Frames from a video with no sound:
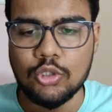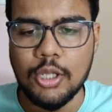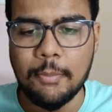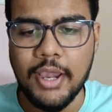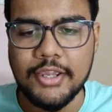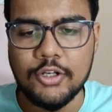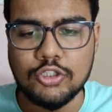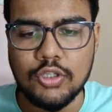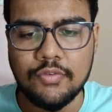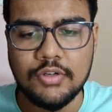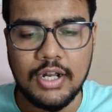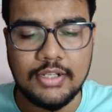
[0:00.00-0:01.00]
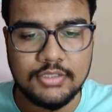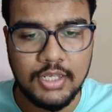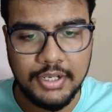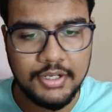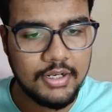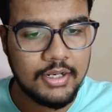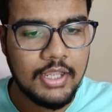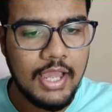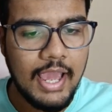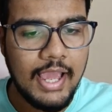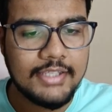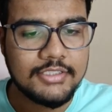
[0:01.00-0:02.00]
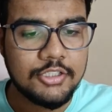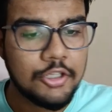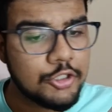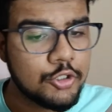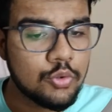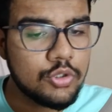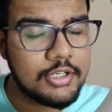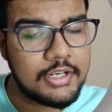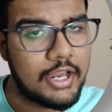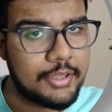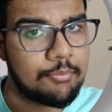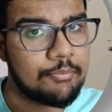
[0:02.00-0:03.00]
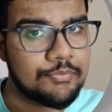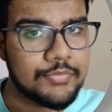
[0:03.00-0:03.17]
to the Microsoft translator as you type.